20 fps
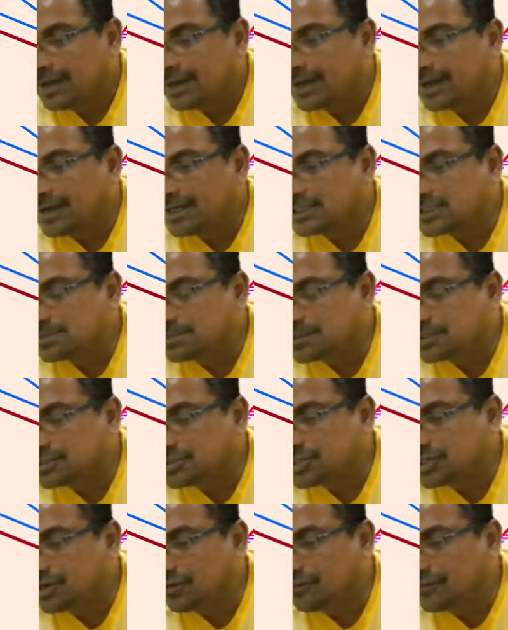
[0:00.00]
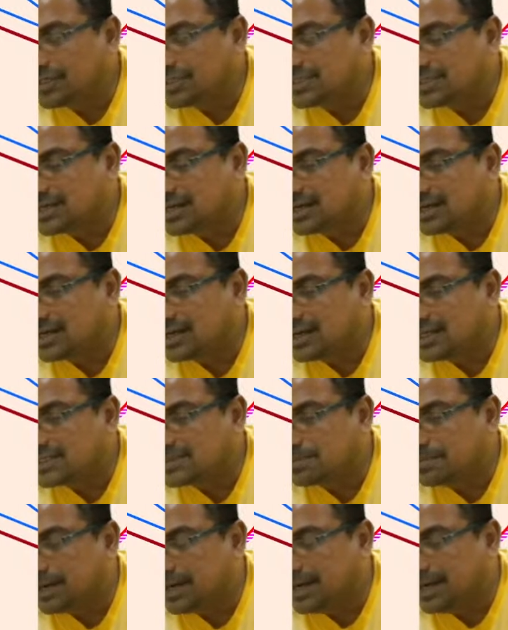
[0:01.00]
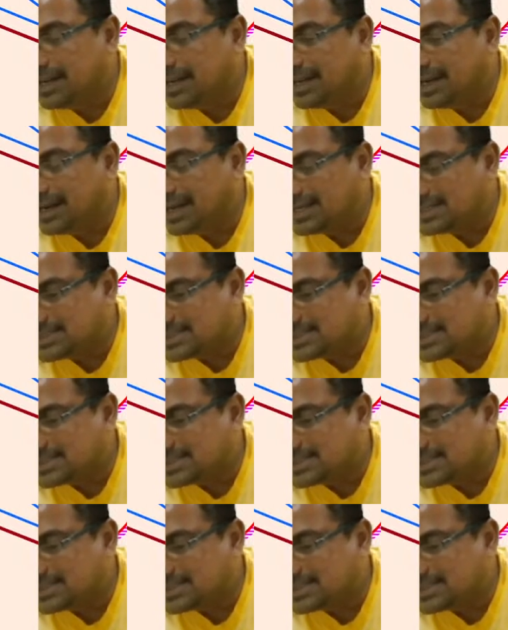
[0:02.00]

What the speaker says: In a dispersion, which color is bending